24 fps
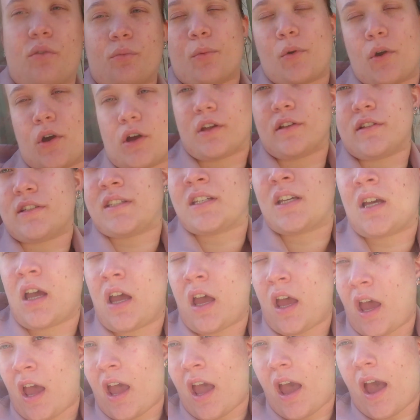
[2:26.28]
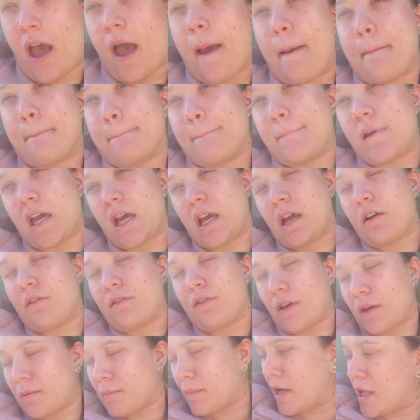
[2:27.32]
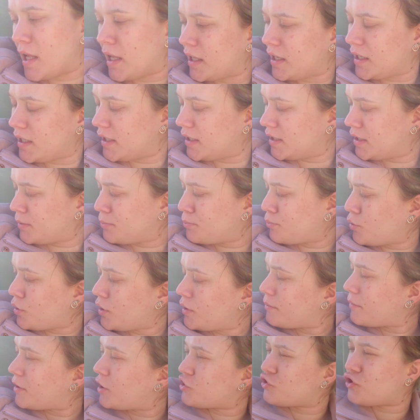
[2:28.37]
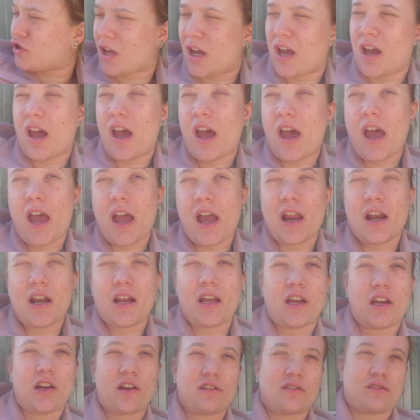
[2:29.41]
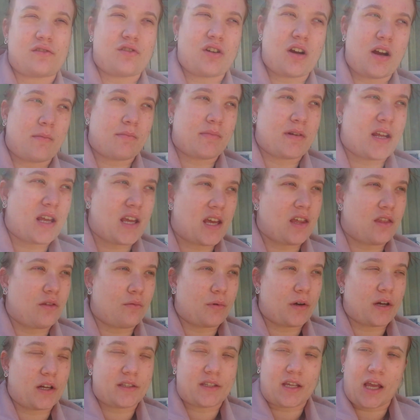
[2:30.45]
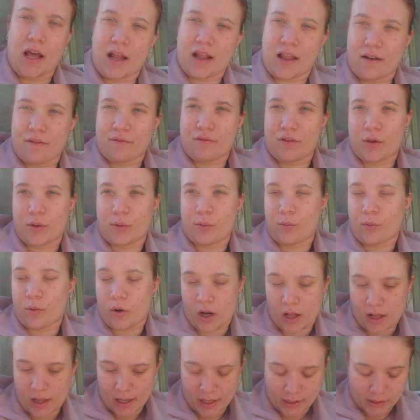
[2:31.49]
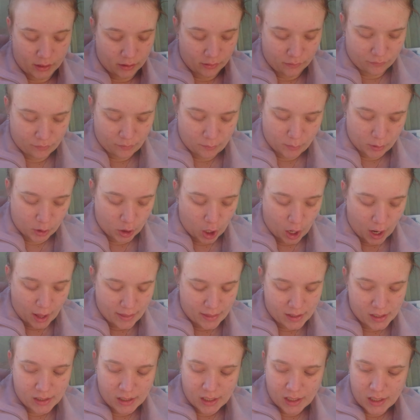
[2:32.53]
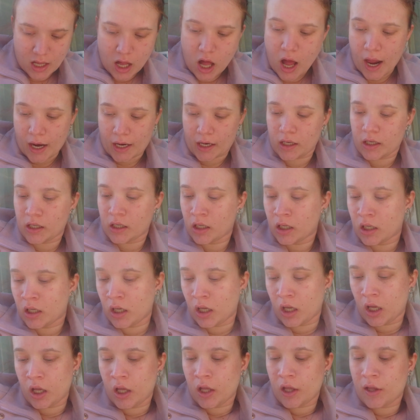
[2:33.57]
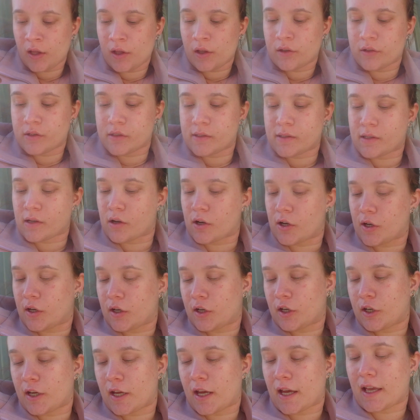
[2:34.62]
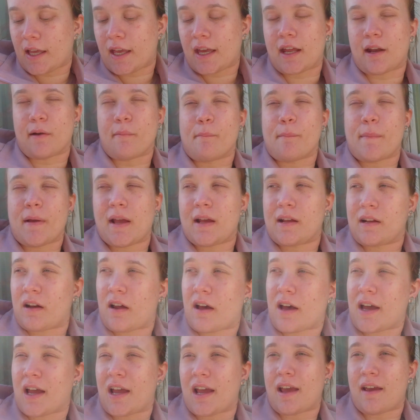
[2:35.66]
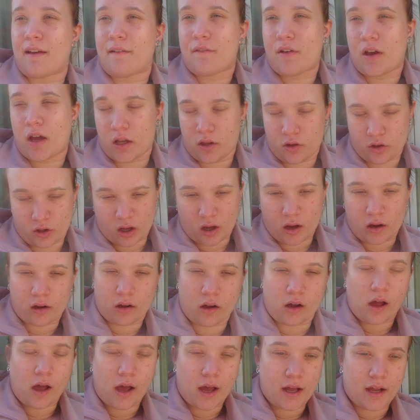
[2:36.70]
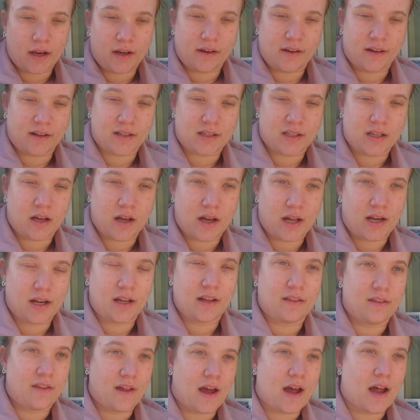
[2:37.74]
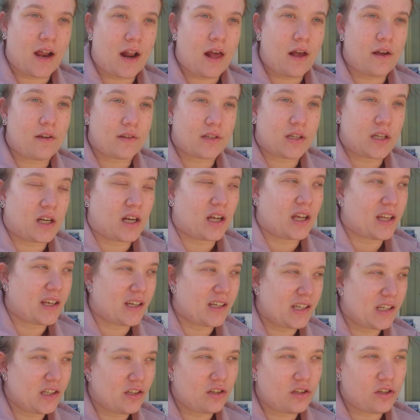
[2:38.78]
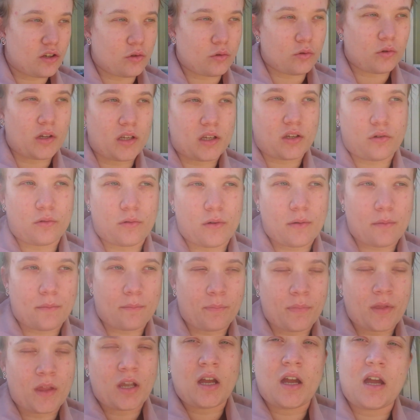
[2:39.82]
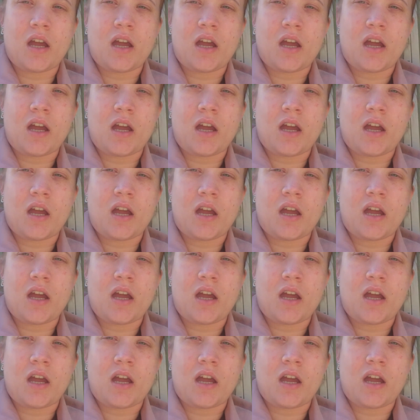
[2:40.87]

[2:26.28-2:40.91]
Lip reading: words, and being a female, is pretty much any girl's dream to hear the words I love you or I like you from a guy that they like. So again, being naive and young, I decided that I was going to continue talking to him.